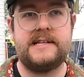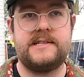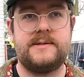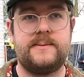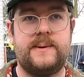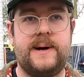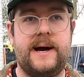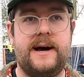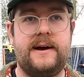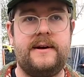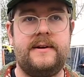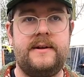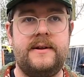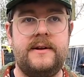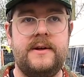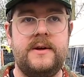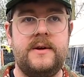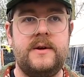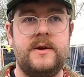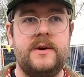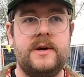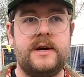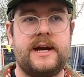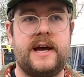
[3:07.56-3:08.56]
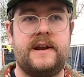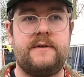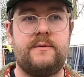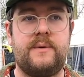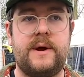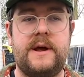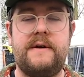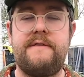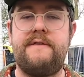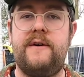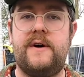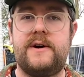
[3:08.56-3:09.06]
that's where kind of
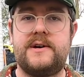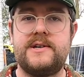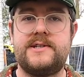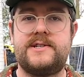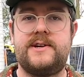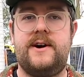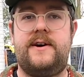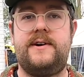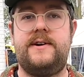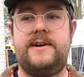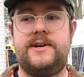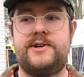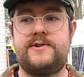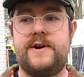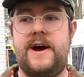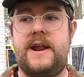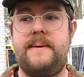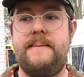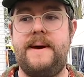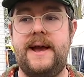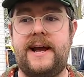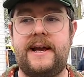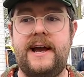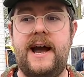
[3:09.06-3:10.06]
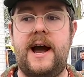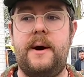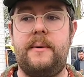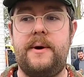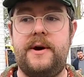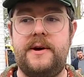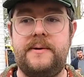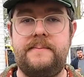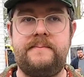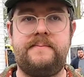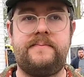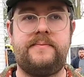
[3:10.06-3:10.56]
we focused on and trying to make it
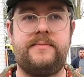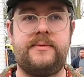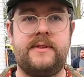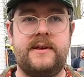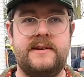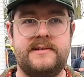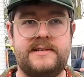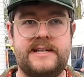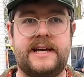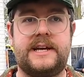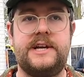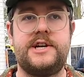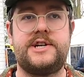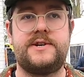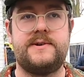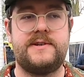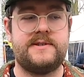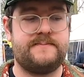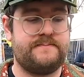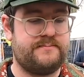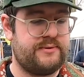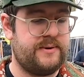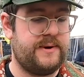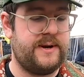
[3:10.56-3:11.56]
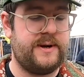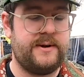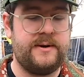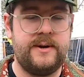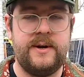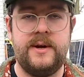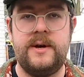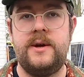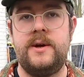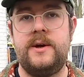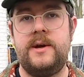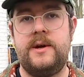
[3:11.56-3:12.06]
our signature is brewing
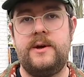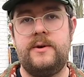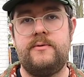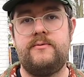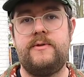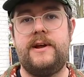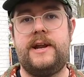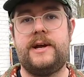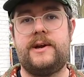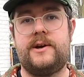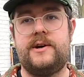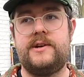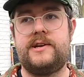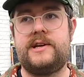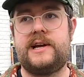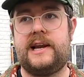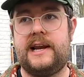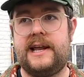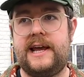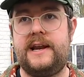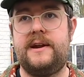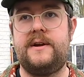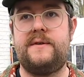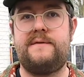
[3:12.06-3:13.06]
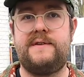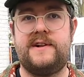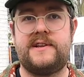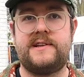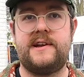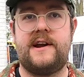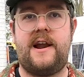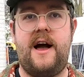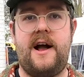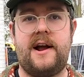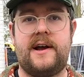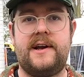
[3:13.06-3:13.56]
really good, clean, and
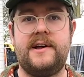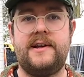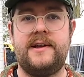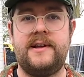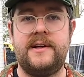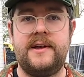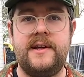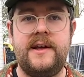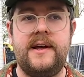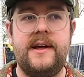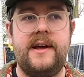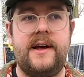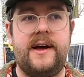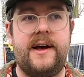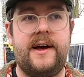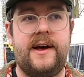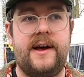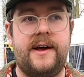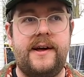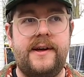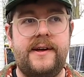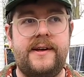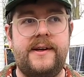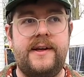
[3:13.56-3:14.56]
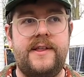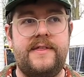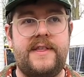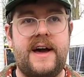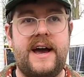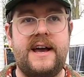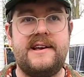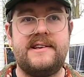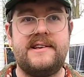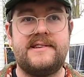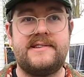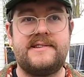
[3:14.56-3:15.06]
filtered lager. Uh,
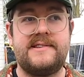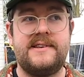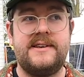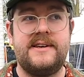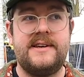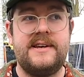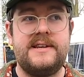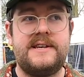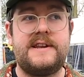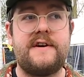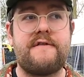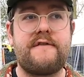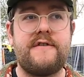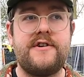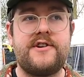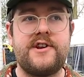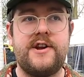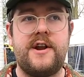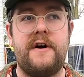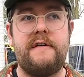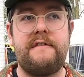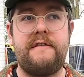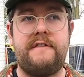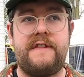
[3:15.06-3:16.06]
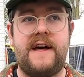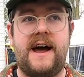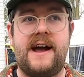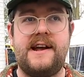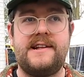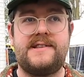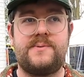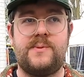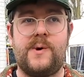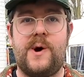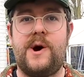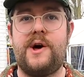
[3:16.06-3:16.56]
that is different enough that
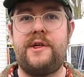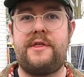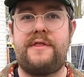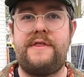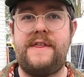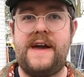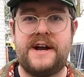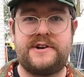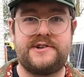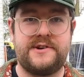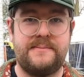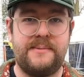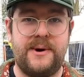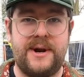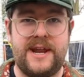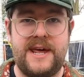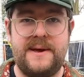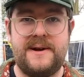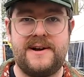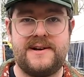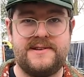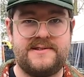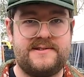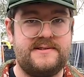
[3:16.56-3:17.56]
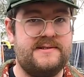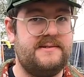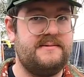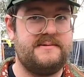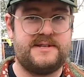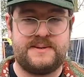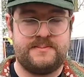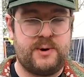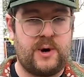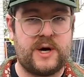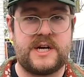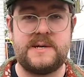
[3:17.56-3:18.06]
it's worth the extra money because
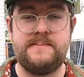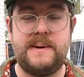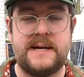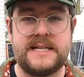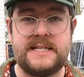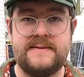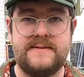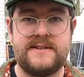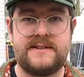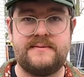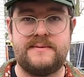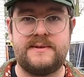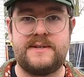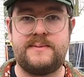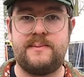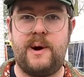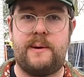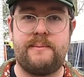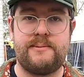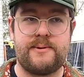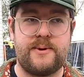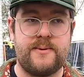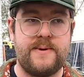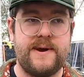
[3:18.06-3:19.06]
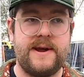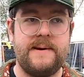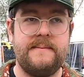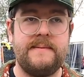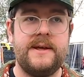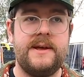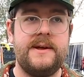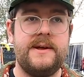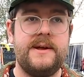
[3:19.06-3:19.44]
it's more expensive. It's from a small brewery,